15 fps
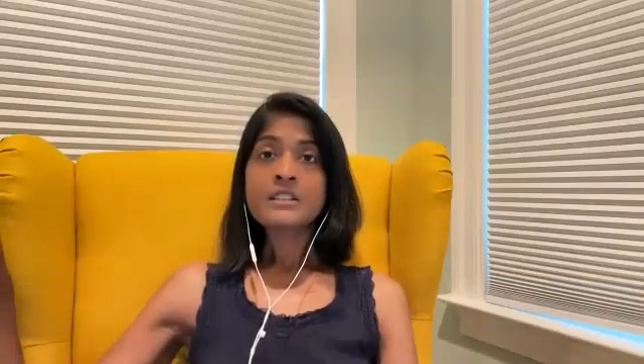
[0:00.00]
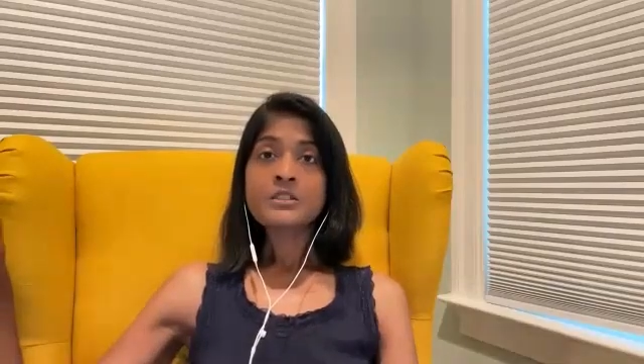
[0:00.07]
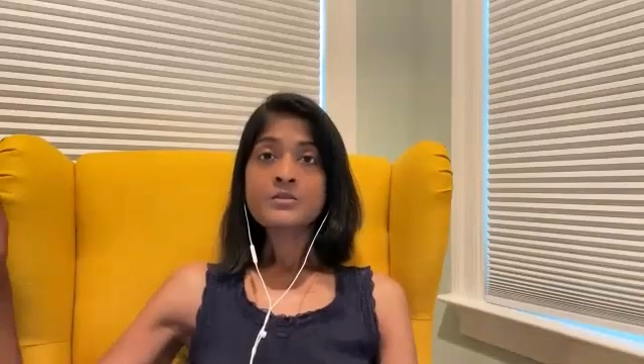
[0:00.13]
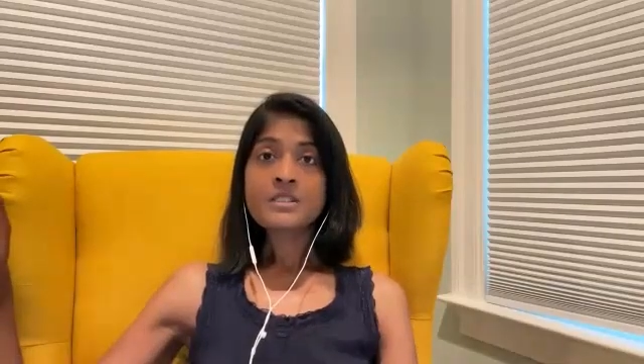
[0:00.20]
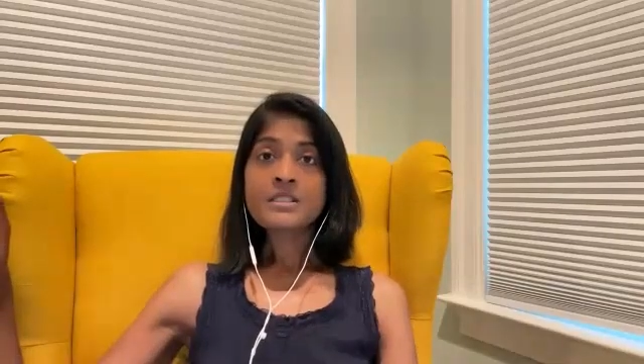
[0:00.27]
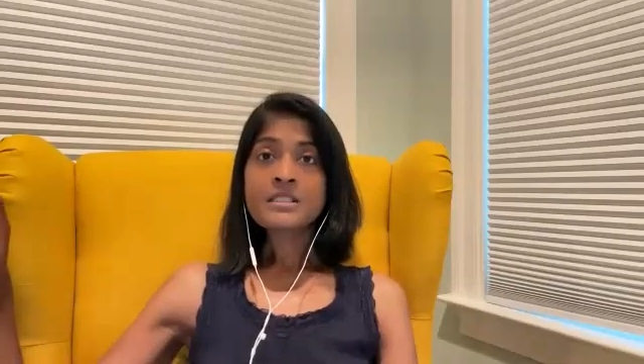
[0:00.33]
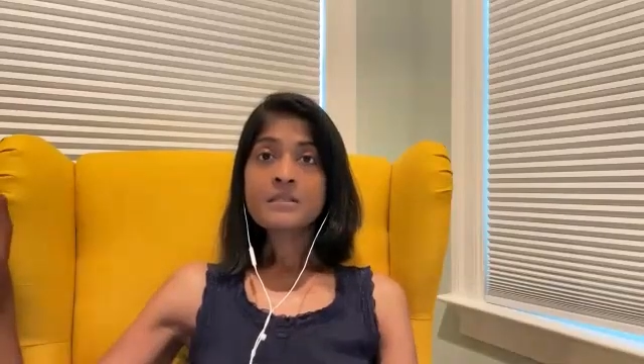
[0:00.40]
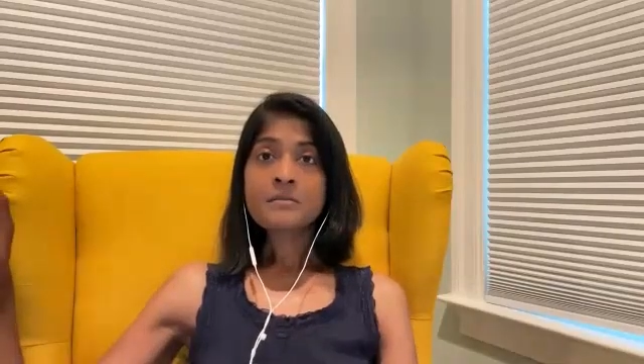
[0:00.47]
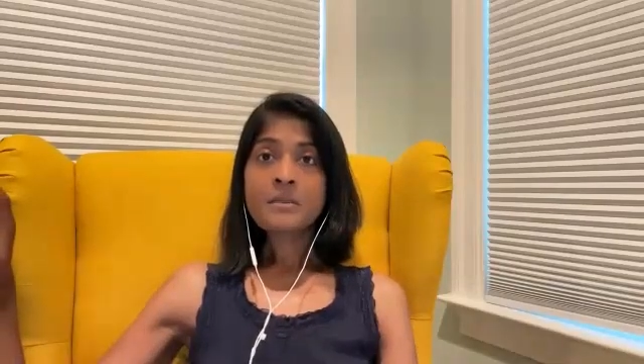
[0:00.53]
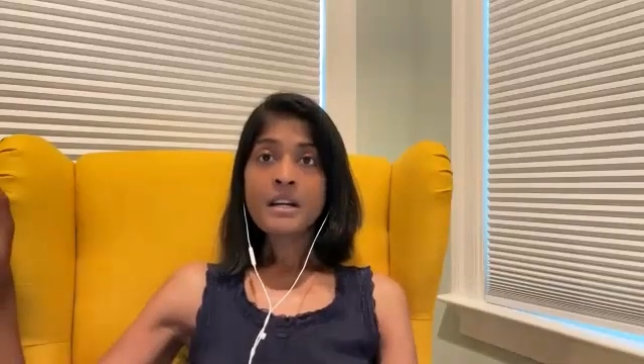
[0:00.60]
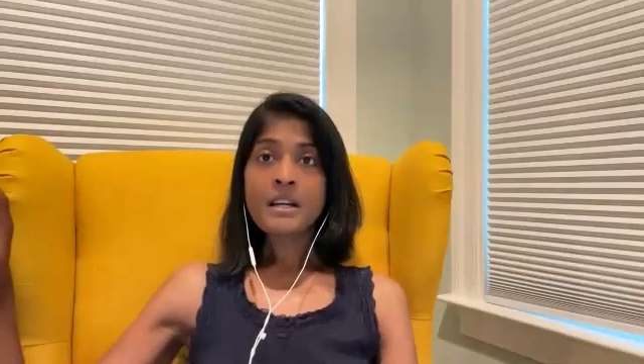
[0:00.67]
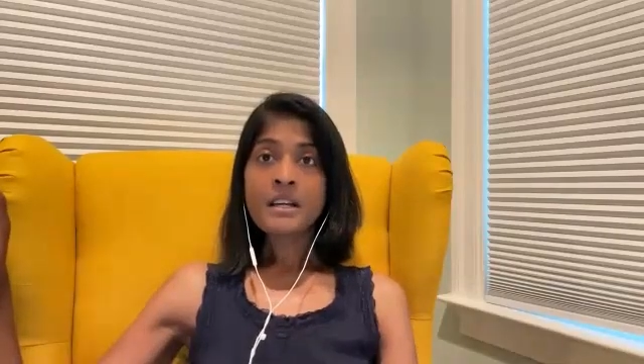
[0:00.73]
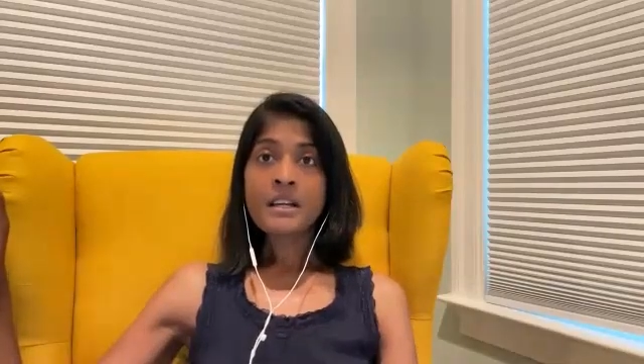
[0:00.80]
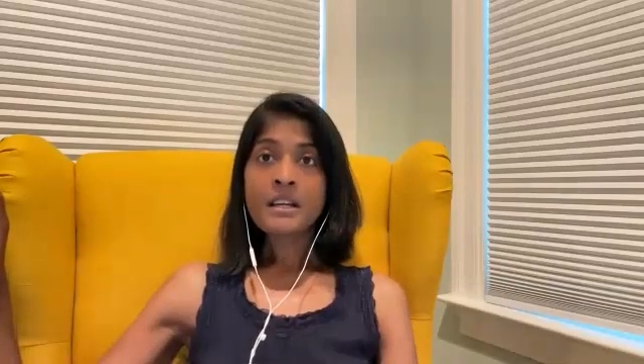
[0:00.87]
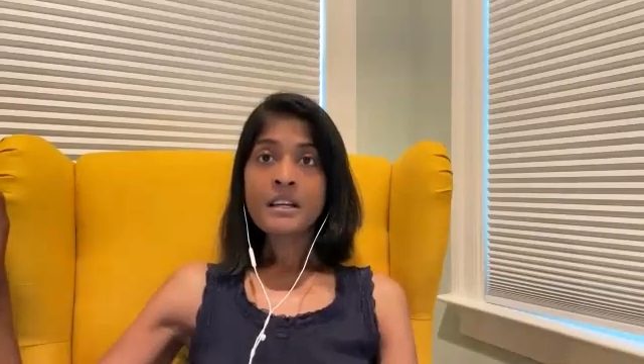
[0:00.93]
it's really
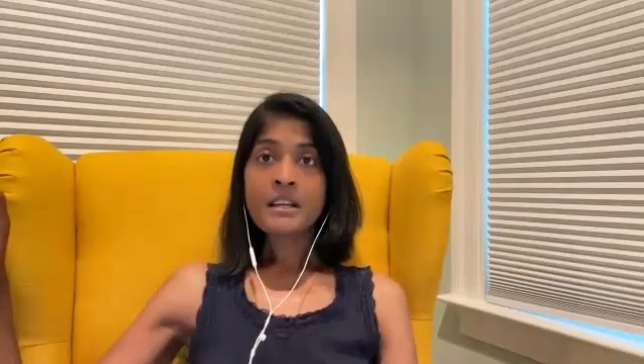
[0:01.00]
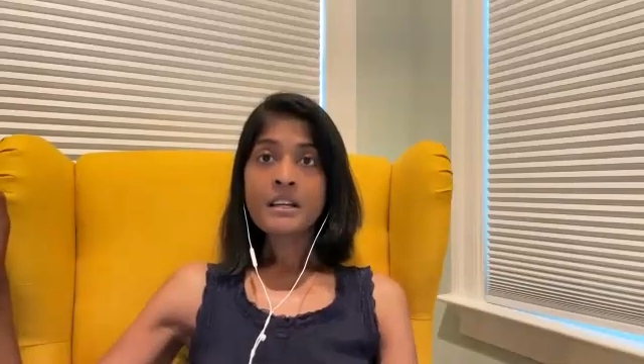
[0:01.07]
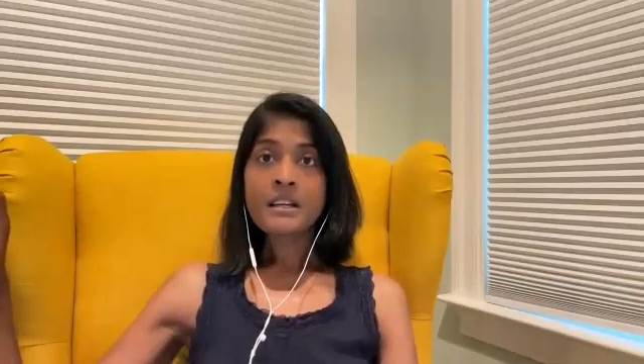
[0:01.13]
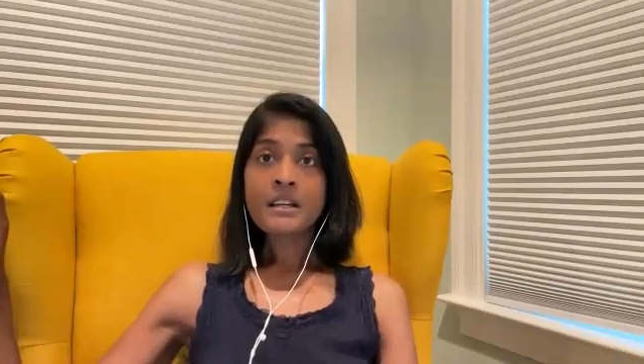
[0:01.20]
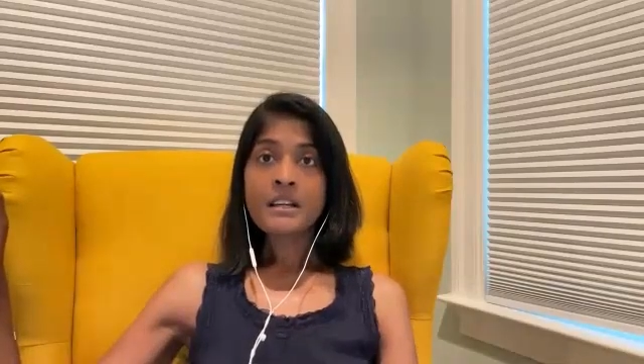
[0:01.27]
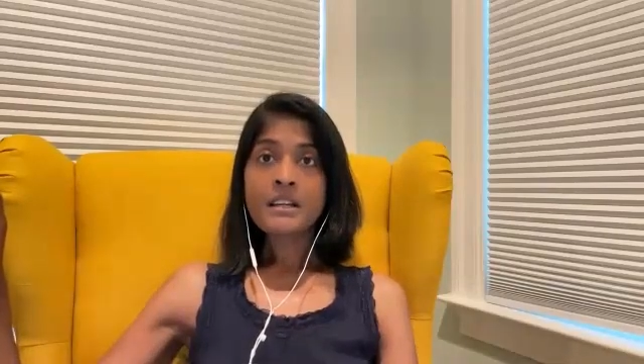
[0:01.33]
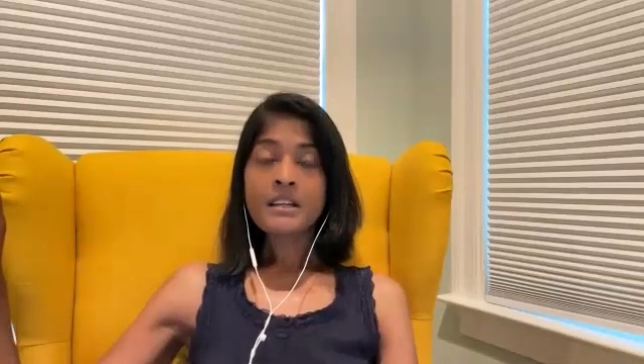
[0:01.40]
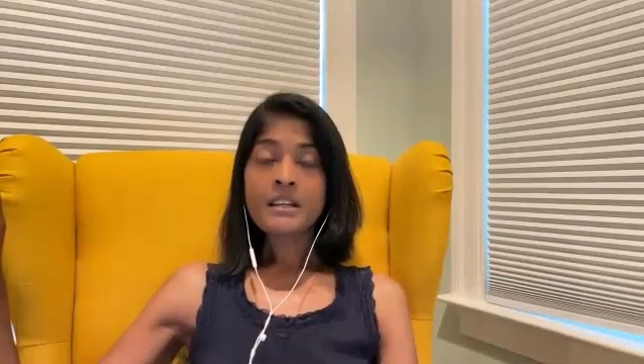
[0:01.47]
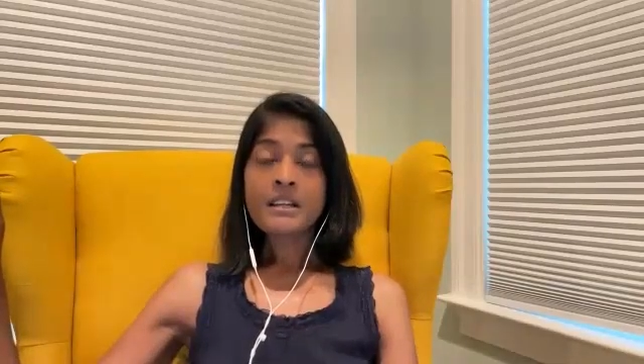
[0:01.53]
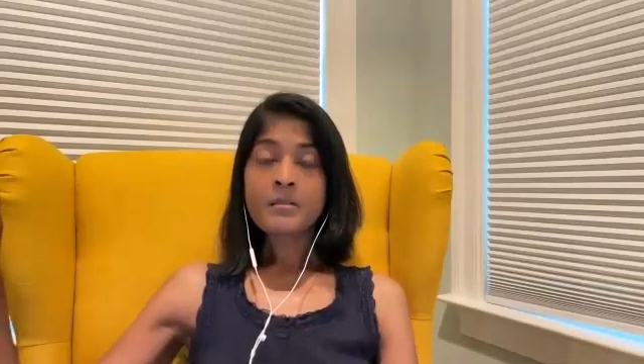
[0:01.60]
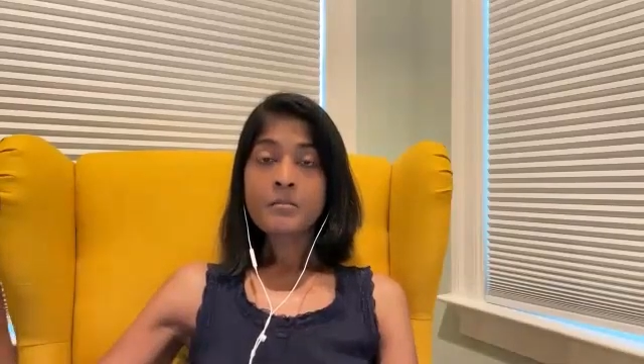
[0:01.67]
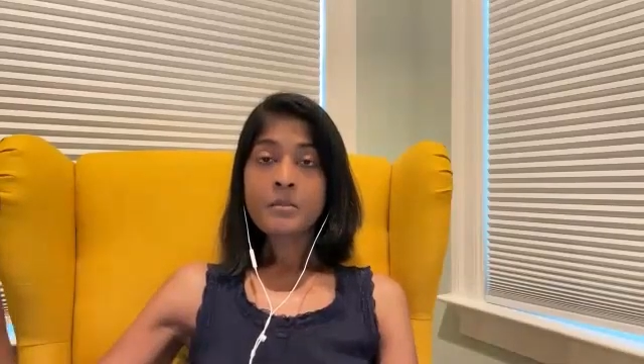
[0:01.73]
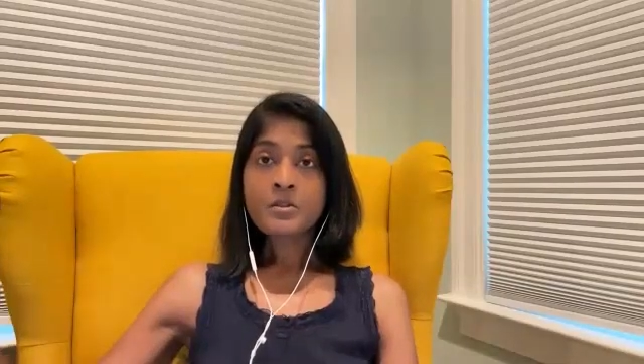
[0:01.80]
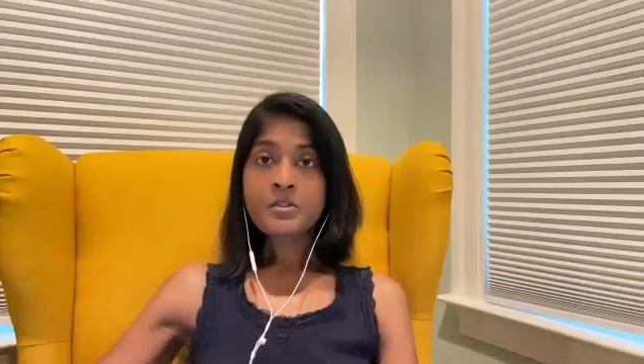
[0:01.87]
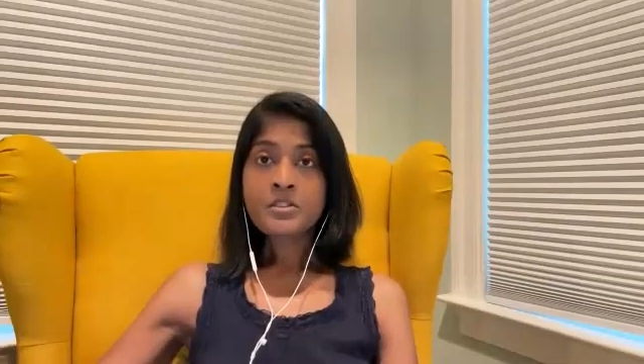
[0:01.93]
my
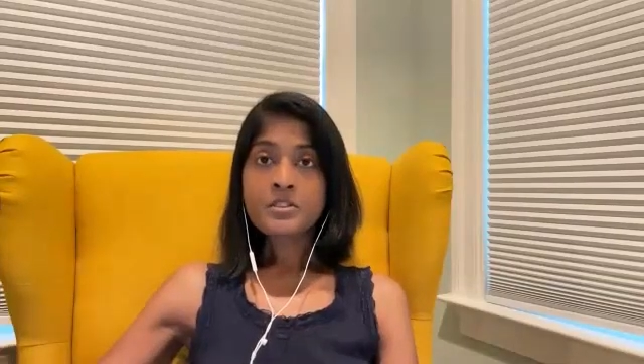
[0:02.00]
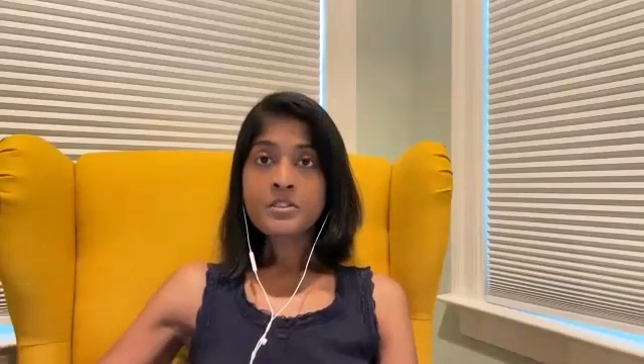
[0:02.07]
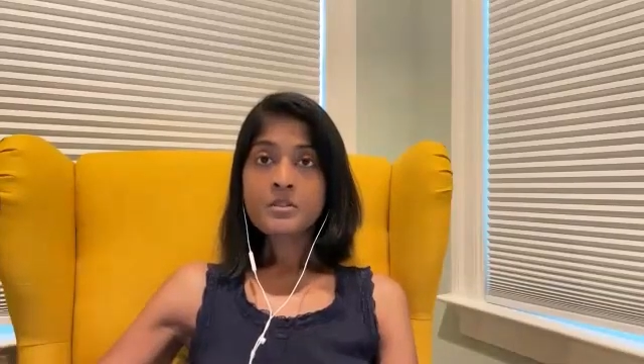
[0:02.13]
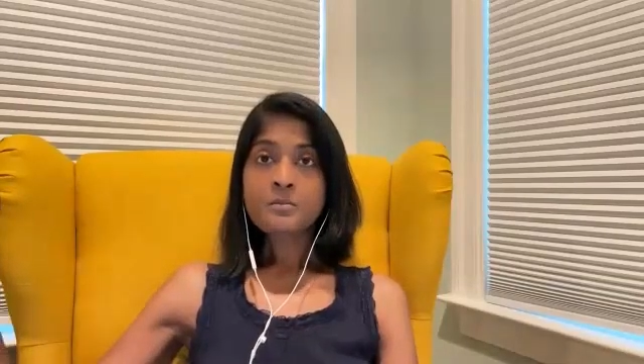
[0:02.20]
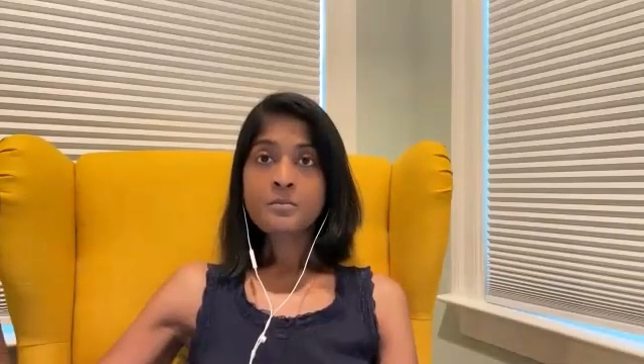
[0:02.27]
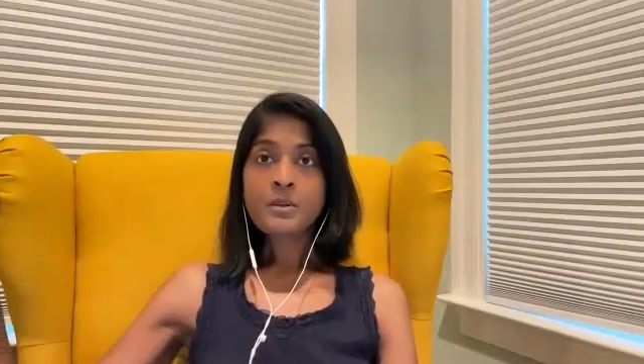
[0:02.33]
emotional